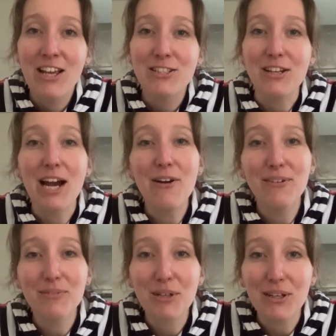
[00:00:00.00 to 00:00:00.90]
So now
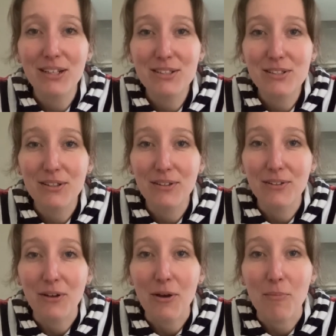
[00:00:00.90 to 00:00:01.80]
I'm going to
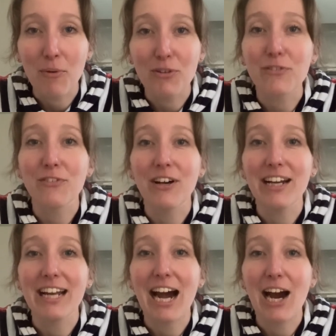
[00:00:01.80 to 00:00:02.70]
go and
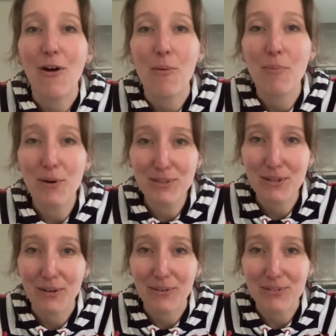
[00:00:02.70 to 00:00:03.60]
modify our
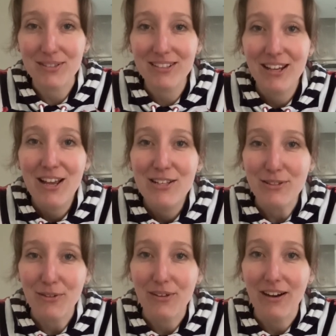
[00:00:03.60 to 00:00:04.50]
protocols
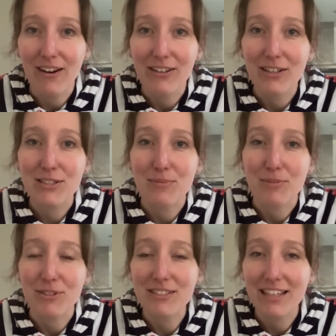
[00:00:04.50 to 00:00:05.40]
so that our
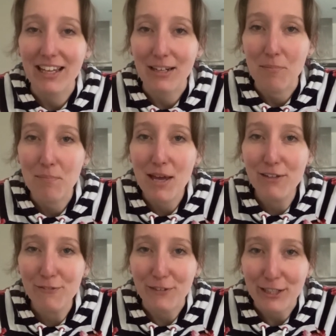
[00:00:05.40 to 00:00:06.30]
customers can
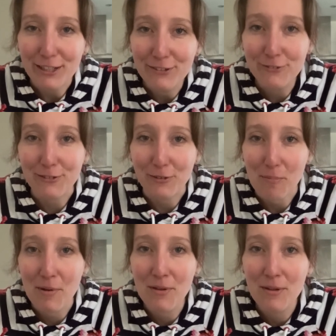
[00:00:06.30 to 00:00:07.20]
benefit
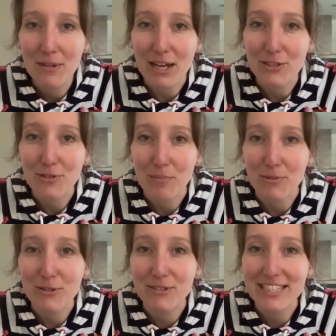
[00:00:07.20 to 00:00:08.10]
from that
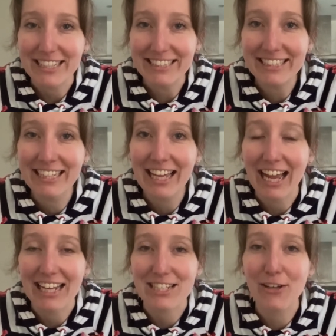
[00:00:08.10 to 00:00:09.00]
troubleshooting
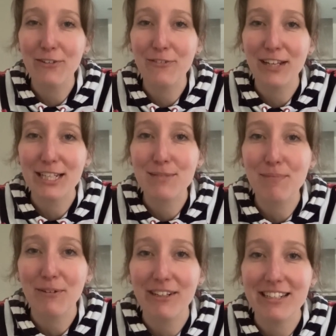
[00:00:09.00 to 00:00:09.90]
and hopefully
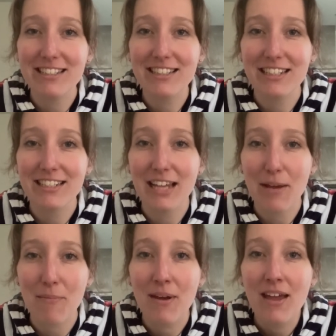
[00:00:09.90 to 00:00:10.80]
experience the
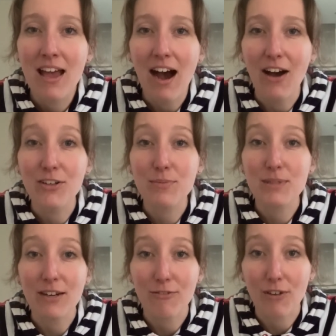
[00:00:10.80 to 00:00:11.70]
same
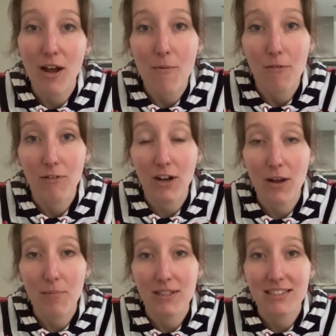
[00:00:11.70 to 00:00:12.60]
100%
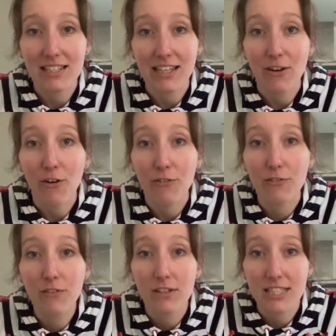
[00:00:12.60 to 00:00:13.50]
reliability of
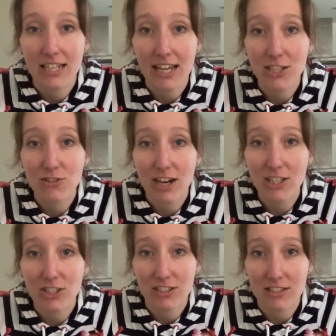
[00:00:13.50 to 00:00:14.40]
DNA
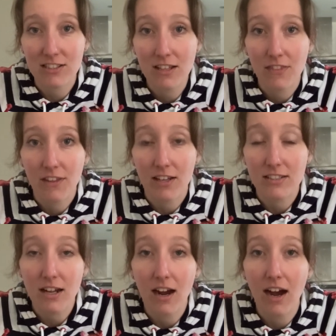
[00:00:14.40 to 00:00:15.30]
extractions that
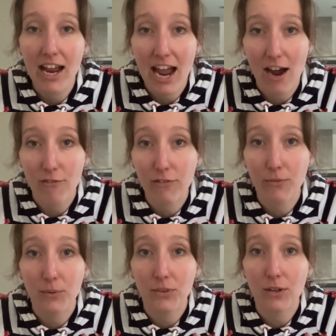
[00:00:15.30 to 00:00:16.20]
I have
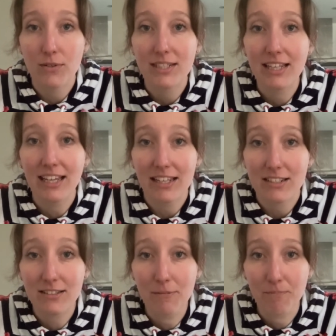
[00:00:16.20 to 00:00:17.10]
with those
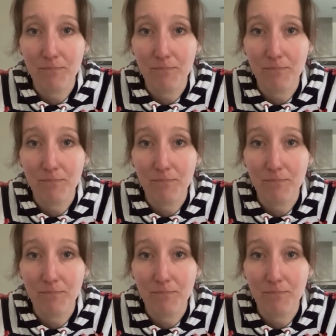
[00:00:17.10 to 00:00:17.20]
kits.